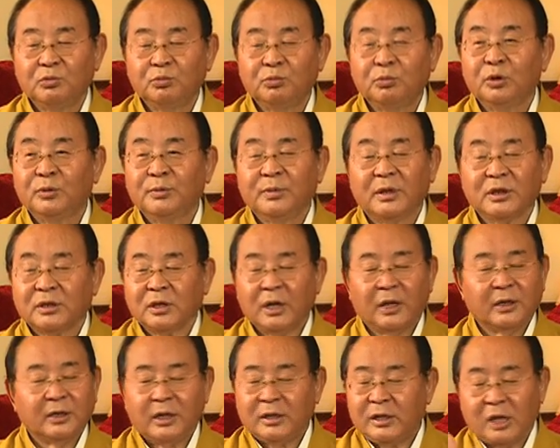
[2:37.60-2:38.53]
remember
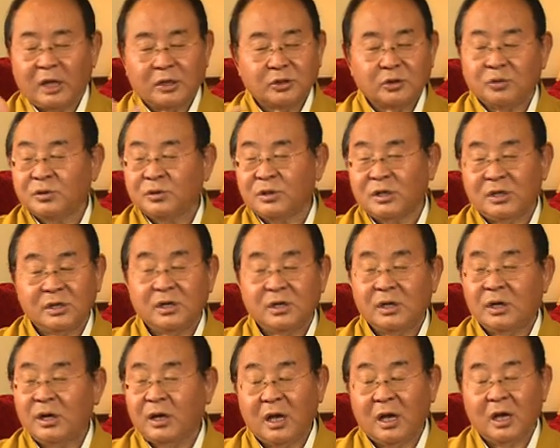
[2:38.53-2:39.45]
that's only
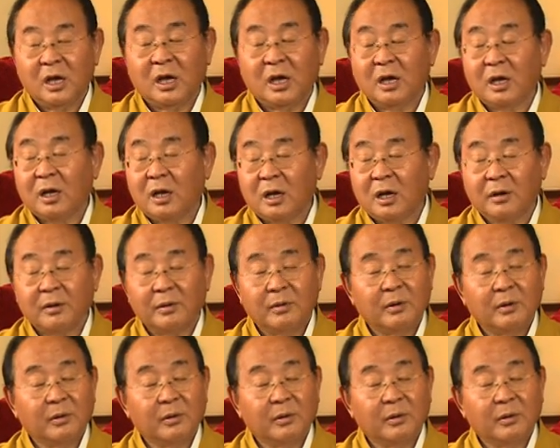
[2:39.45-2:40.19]
uh,